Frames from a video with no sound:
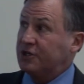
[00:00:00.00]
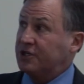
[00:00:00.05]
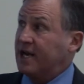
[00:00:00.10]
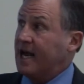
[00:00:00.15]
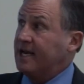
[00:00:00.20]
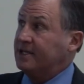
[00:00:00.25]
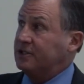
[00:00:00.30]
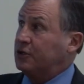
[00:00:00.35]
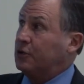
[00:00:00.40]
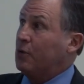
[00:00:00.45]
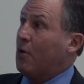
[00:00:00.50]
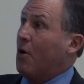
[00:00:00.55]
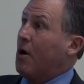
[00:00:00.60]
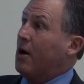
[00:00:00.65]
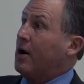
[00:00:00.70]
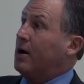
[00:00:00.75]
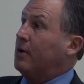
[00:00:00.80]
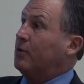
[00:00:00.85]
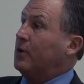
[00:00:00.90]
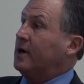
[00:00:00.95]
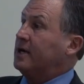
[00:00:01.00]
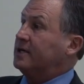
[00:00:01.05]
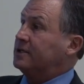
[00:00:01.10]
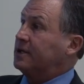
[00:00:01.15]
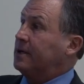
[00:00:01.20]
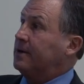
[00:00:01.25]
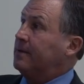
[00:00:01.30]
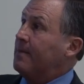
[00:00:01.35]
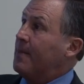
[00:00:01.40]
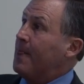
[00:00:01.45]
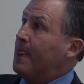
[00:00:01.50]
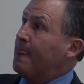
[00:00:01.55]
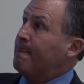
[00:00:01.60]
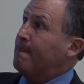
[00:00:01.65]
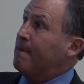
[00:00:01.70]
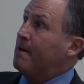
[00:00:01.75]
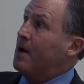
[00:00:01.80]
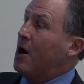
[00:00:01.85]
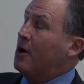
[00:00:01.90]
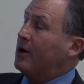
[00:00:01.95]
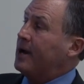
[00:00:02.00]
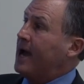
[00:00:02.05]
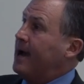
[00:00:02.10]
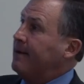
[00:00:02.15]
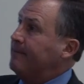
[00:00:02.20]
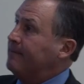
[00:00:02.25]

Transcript: states, you are at risk. Okay,